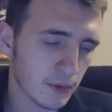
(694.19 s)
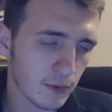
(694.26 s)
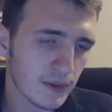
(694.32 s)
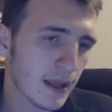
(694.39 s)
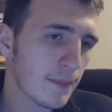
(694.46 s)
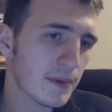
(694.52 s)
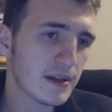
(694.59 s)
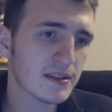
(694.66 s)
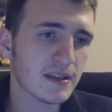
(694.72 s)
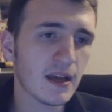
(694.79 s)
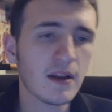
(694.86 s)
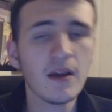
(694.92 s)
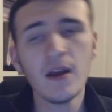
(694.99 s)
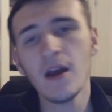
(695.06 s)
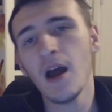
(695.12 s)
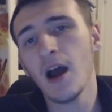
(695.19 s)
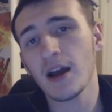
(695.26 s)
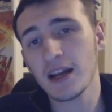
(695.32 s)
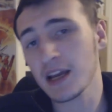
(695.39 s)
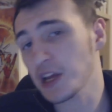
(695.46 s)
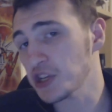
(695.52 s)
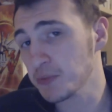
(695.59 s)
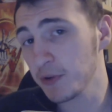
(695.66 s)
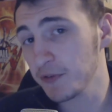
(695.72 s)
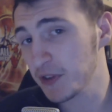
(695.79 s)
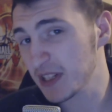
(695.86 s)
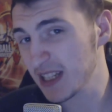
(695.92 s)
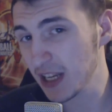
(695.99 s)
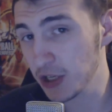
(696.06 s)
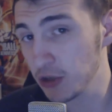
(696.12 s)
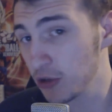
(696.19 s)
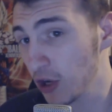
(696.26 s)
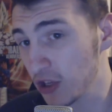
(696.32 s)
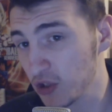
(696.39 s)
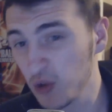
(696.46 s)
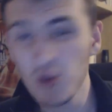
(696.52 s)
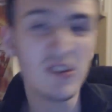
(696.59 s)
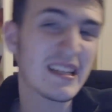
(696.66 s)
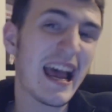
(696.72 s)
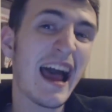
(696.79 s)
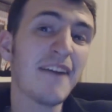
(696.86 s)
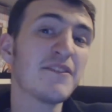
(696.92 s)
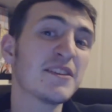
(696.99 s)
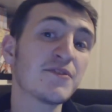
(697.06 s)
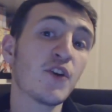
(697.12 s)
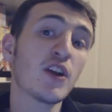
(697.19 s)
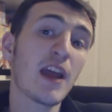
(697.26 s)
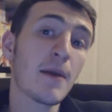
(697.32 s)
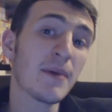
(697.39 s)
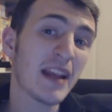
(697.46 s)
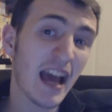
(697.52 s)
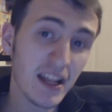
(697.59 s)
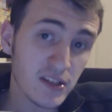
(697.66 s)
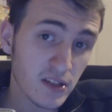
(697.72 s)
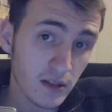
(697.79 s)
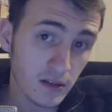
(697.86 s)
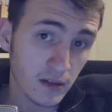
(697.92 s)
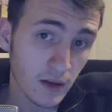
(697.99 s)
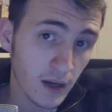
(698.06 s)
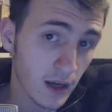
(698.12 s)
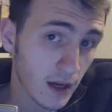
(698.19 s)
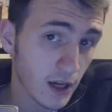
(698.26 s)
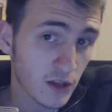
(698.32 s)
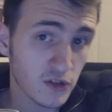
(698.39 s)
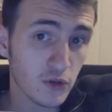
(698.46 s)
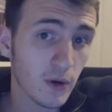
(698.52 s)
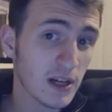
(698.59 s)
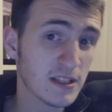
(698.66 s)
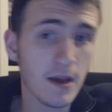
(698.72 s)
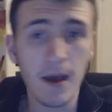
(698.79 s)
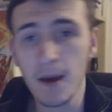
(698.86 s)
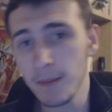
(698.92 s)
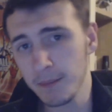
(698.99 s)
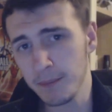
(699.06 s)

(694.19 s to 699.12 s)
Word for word: But with that being said, I'm going to catch you motherfuckers. You guys, of course, have this fine day been handsome, and as always,